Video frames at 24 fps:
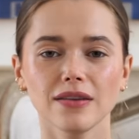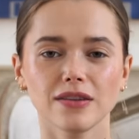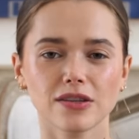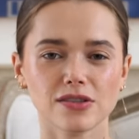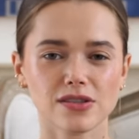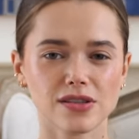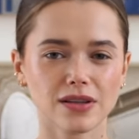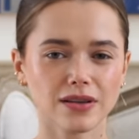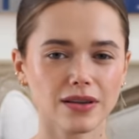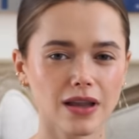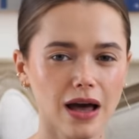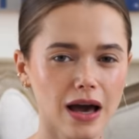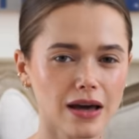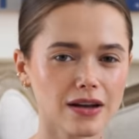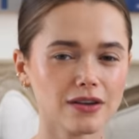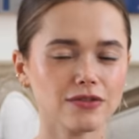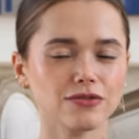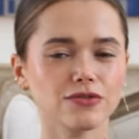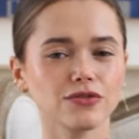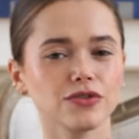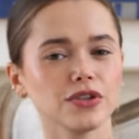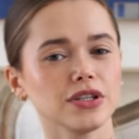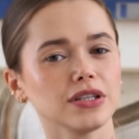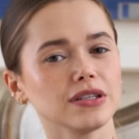There's a lot
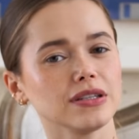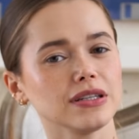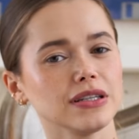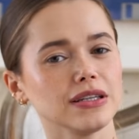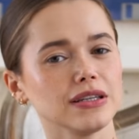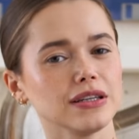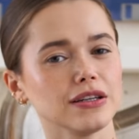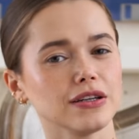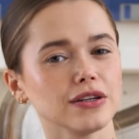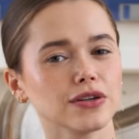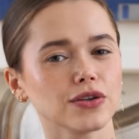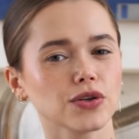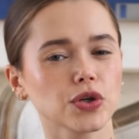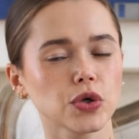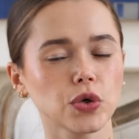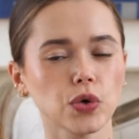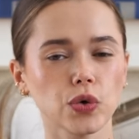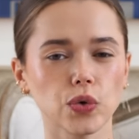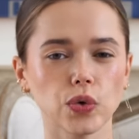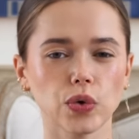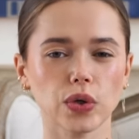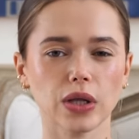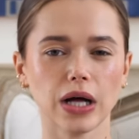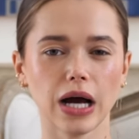of really
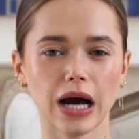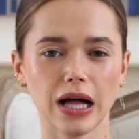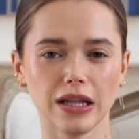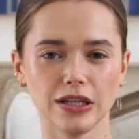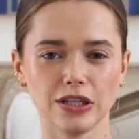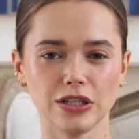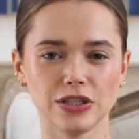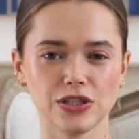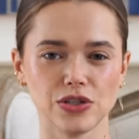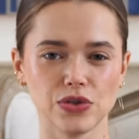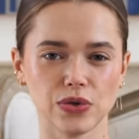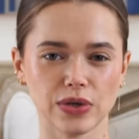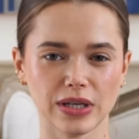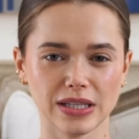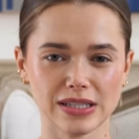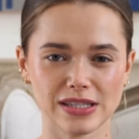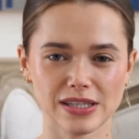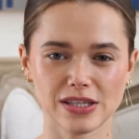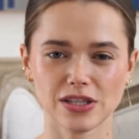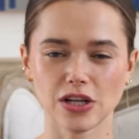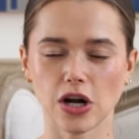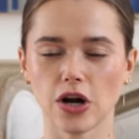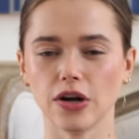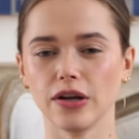cool colors you can
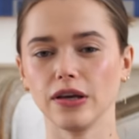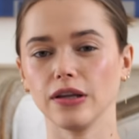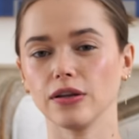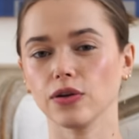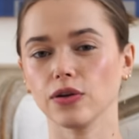start